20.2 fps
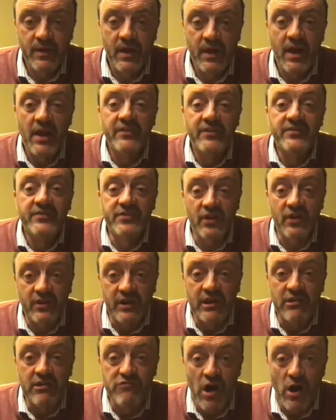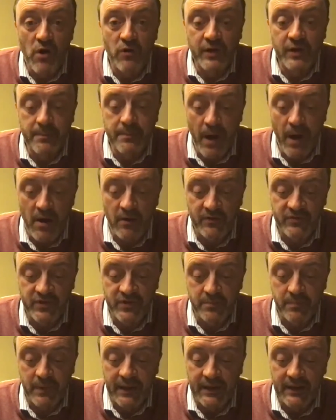Suddenly, Roundy pounced on
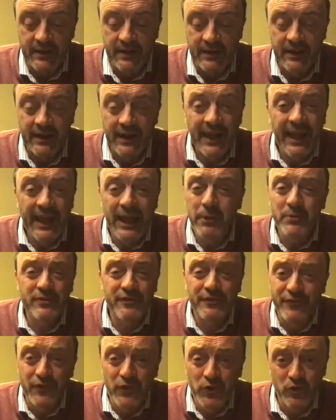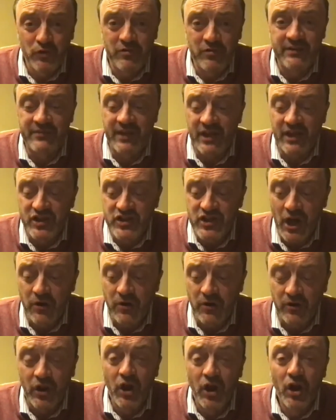me. He was furious and
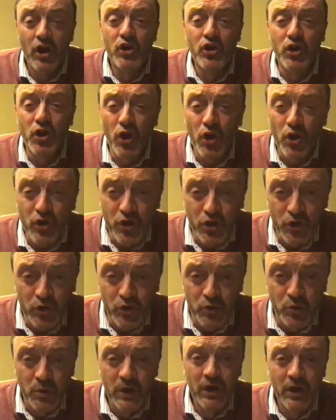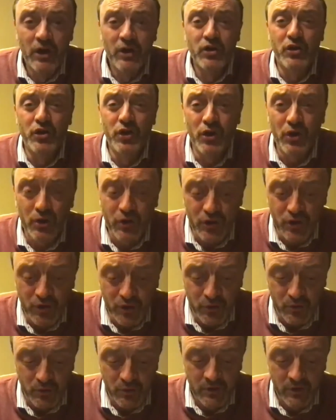shouted, "Cuckoo!
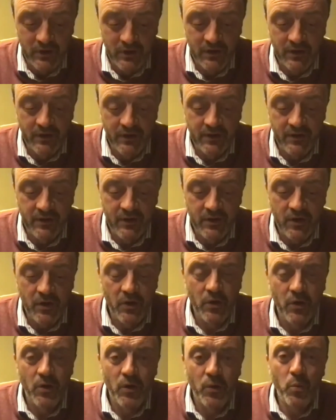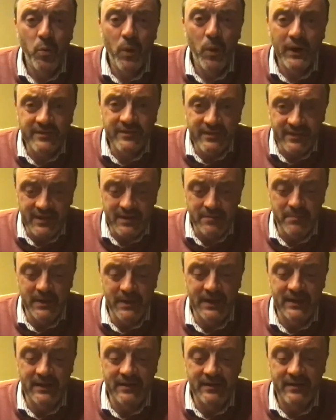Cuckoo!" What did he
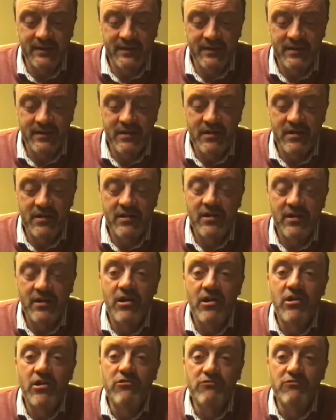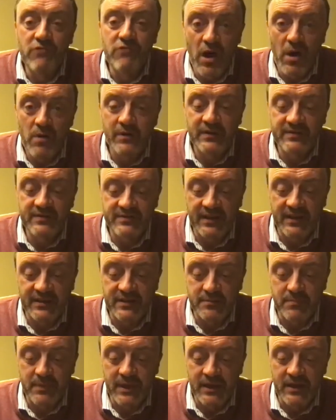mean? Roundy said to
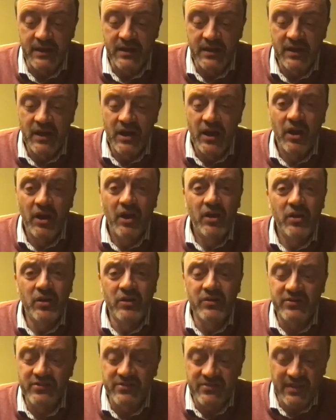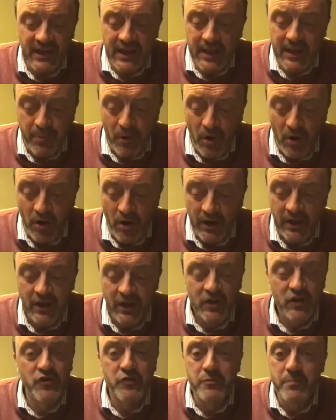me, "You silly boy,
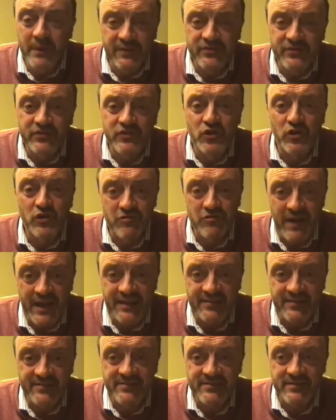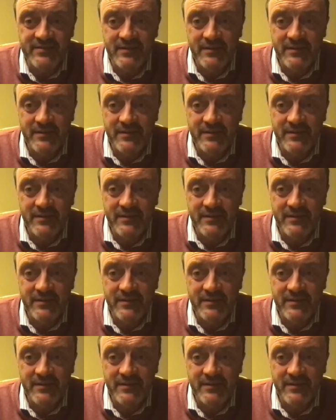you've missed your race."